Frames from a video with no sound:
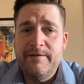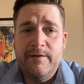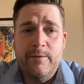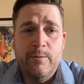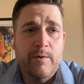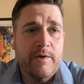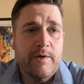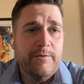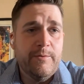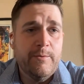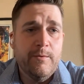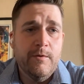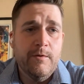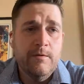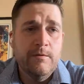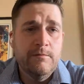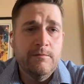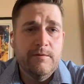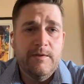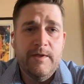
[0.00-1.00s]
You want a
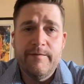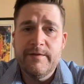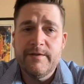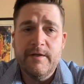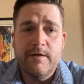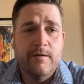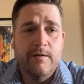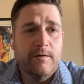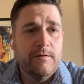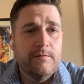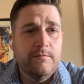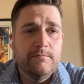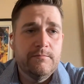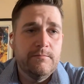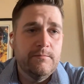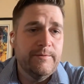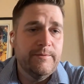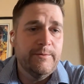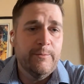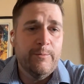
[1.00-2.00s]
tour? Give us a call.
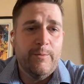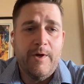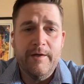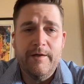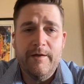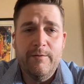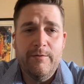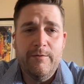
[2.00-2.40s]
We'll walk you